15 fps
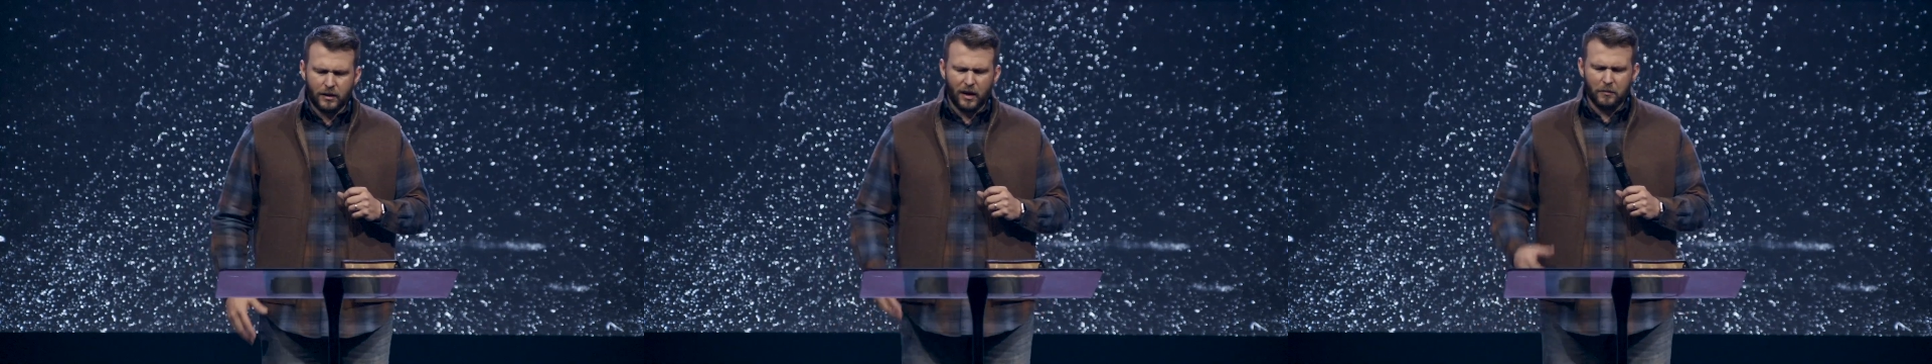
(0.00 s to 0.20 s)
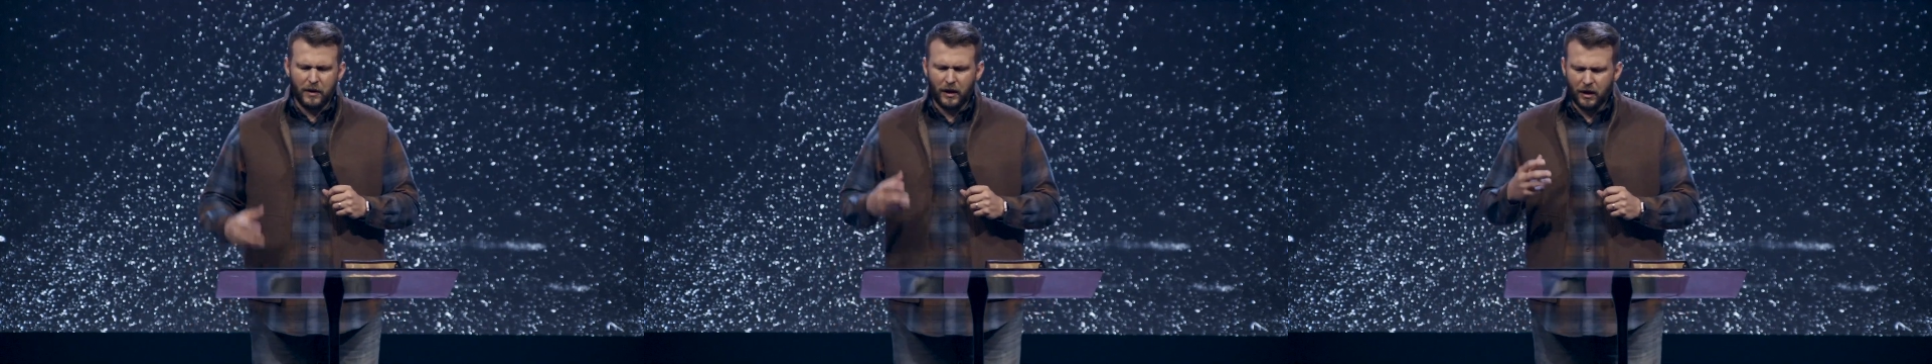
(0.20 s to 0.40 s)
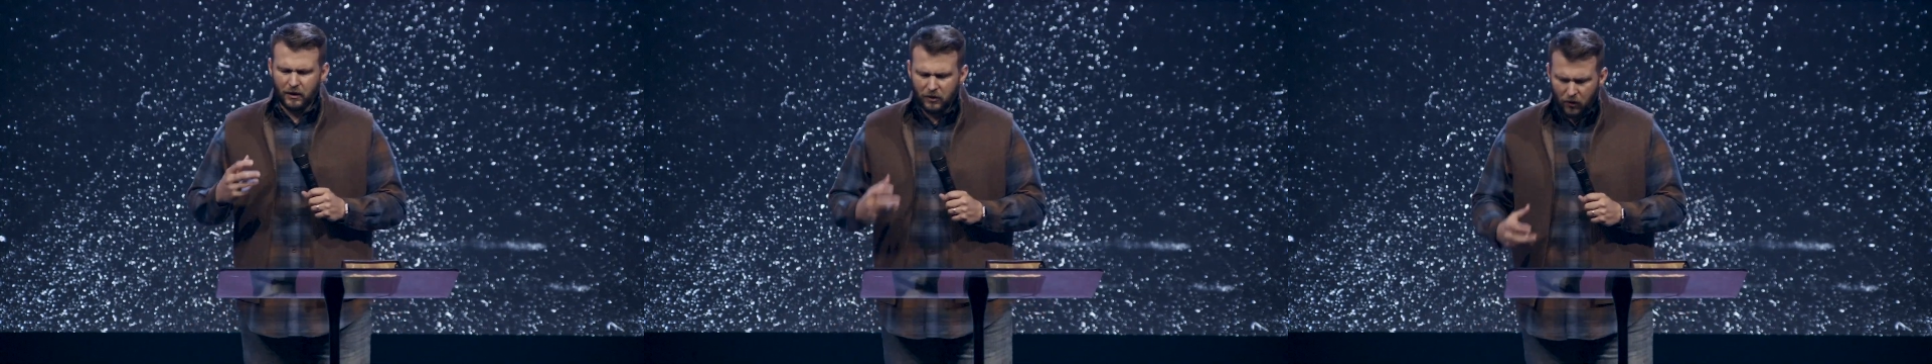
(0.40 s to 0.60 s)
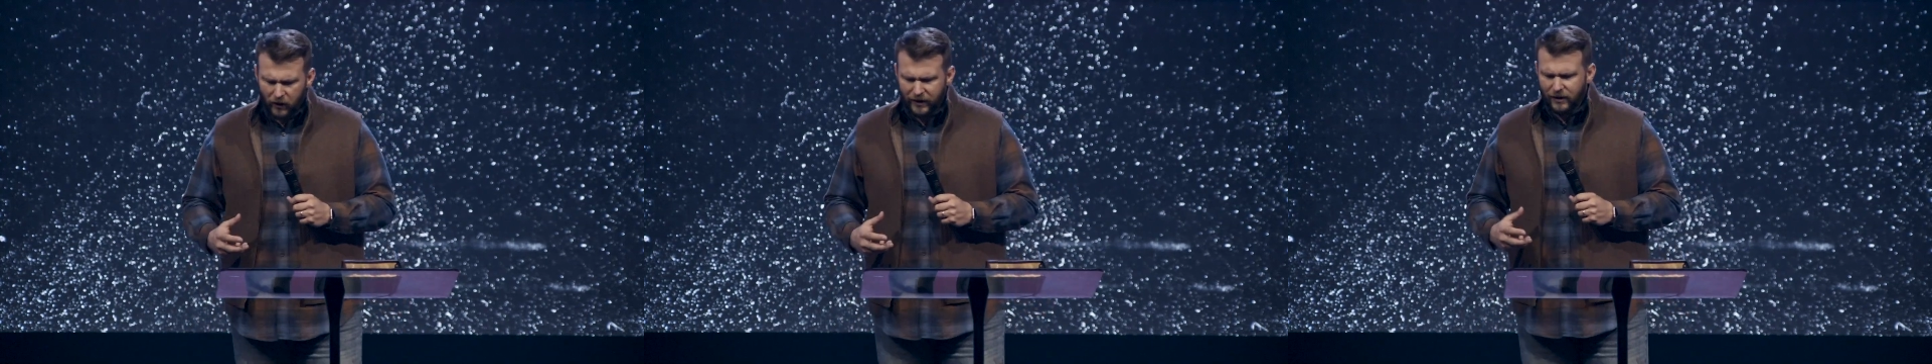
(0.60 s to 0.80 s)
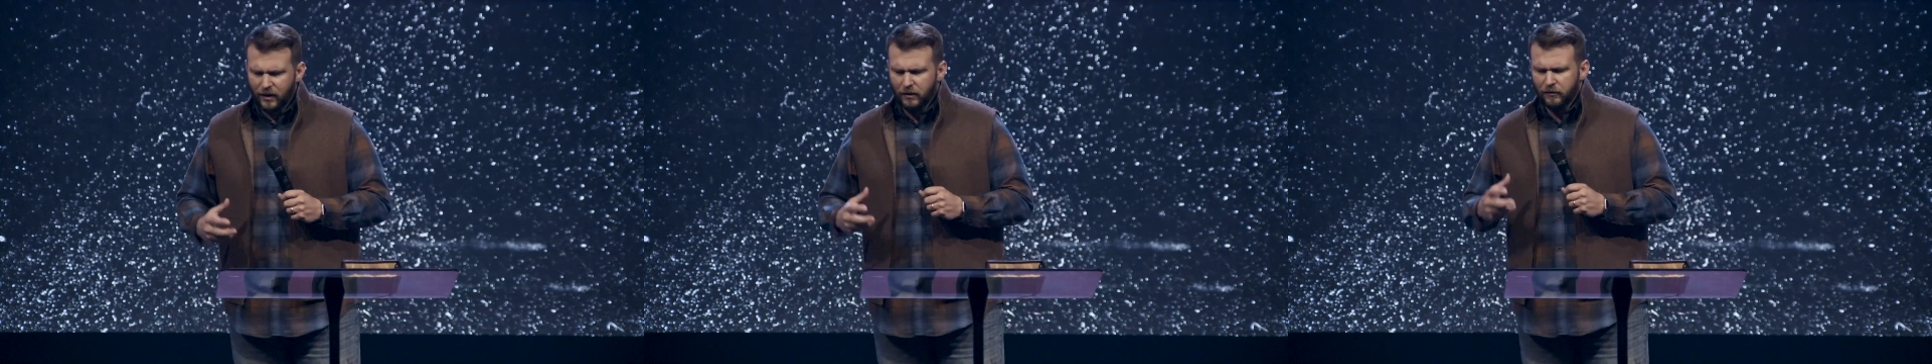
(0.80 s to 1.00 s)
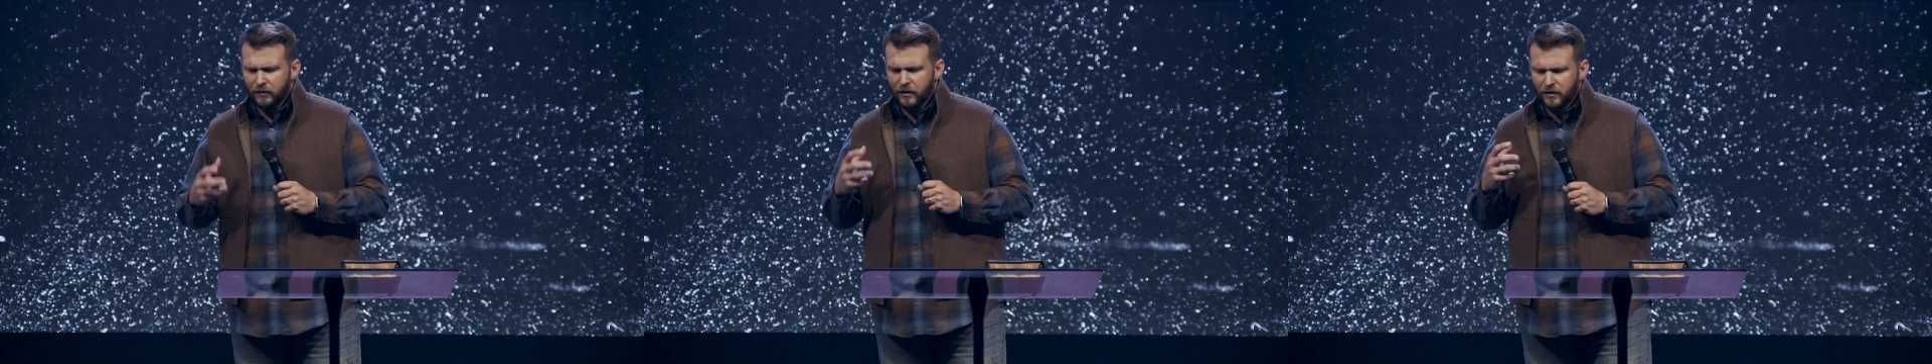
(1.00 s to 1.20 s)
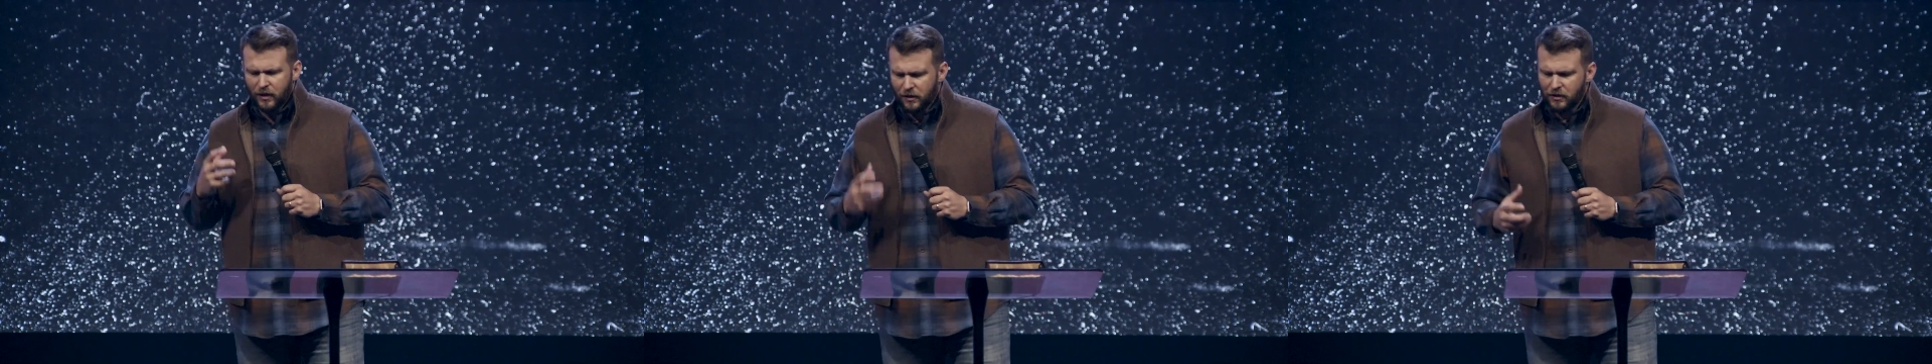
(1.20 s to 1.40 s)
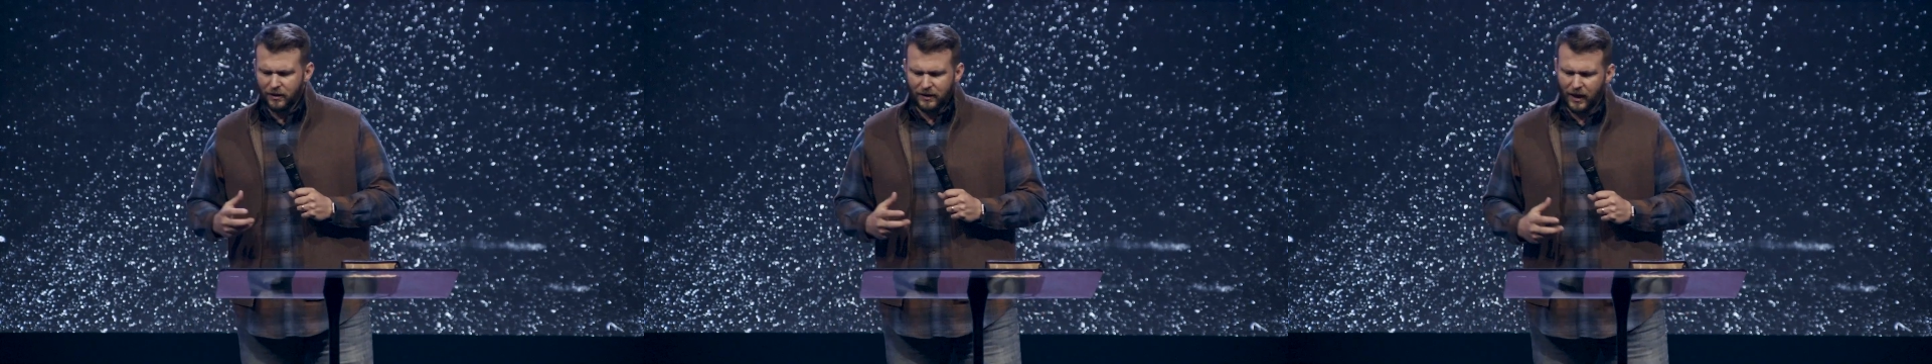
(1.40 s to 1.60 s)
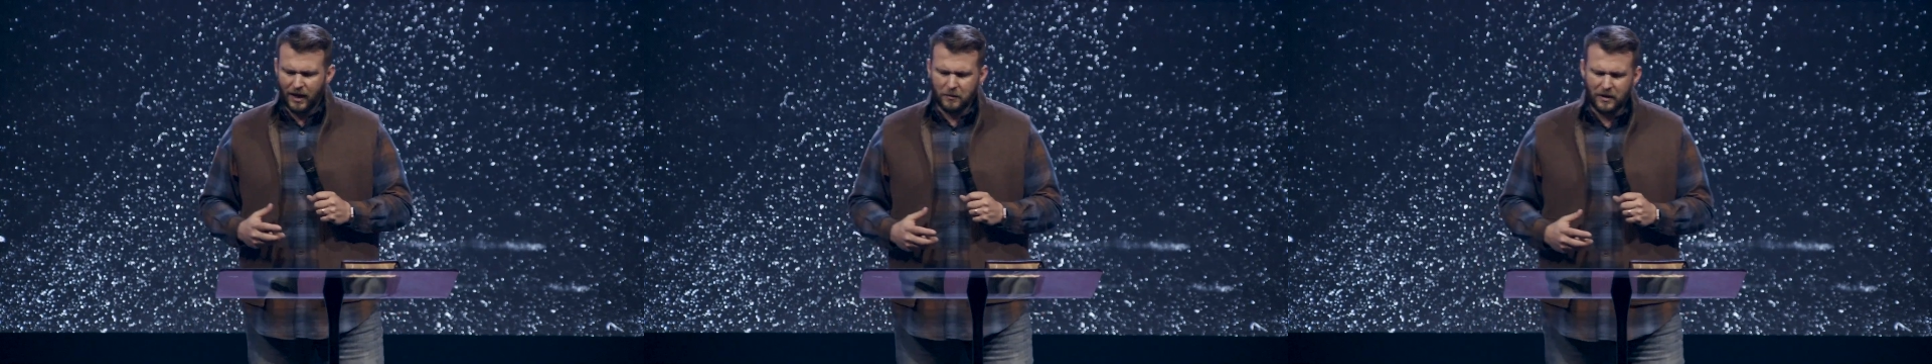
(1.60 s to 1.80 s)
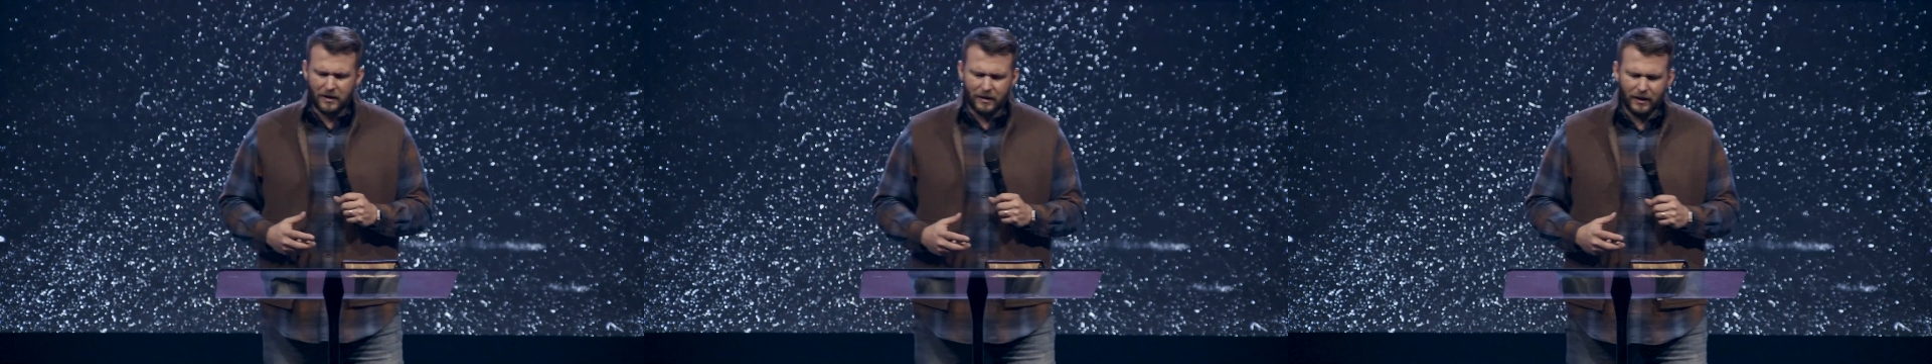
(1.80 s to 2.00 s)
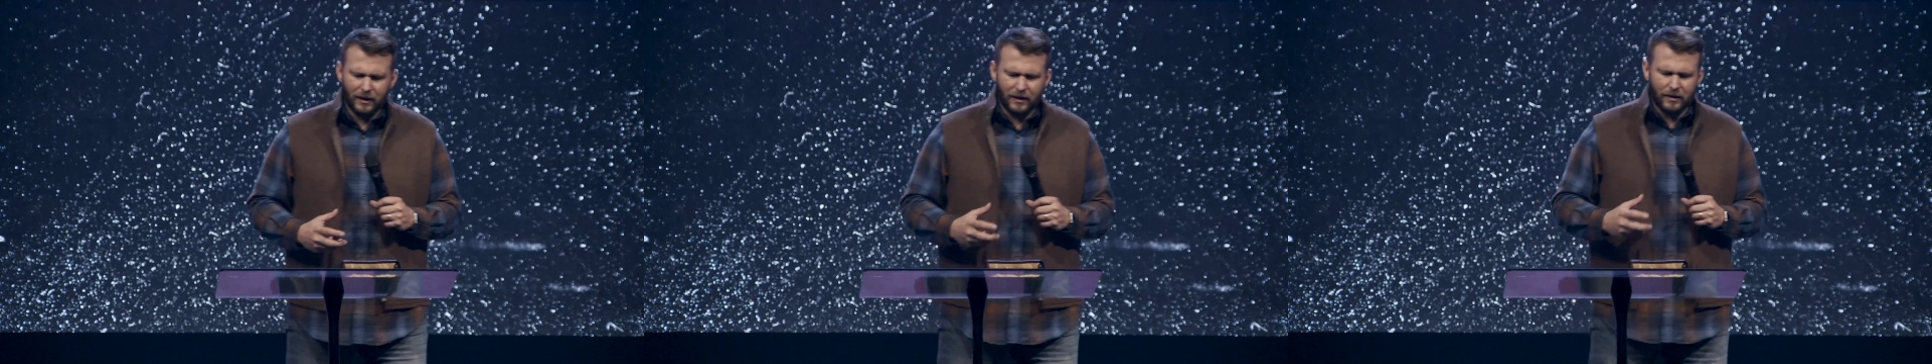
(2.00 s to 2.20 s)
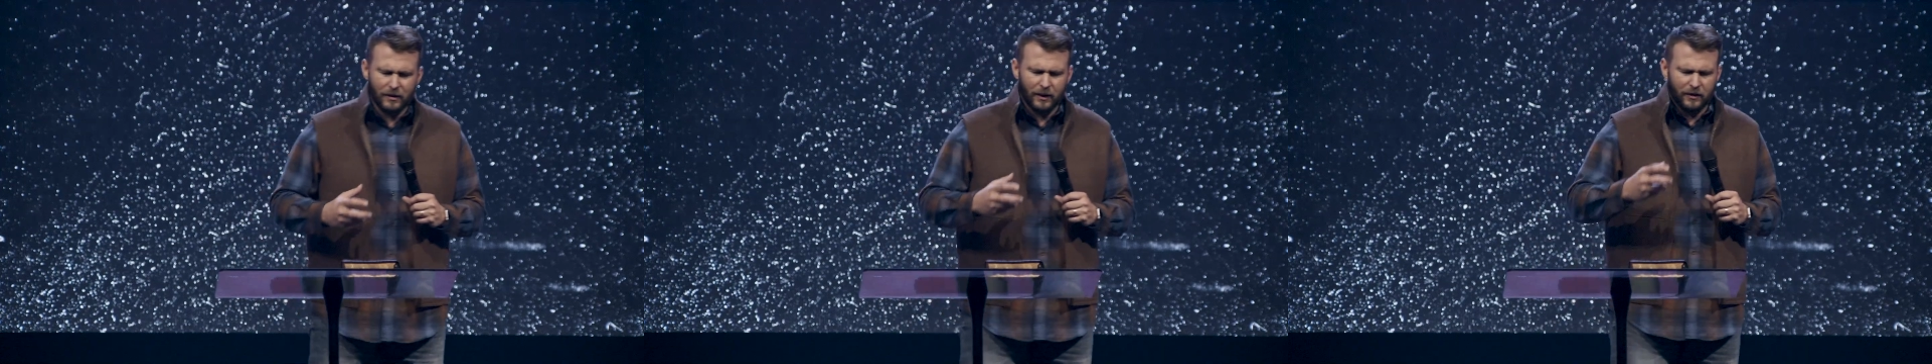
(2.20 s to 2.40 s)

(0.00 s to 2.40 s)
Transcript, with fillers: Give me an anointing for such a time as this.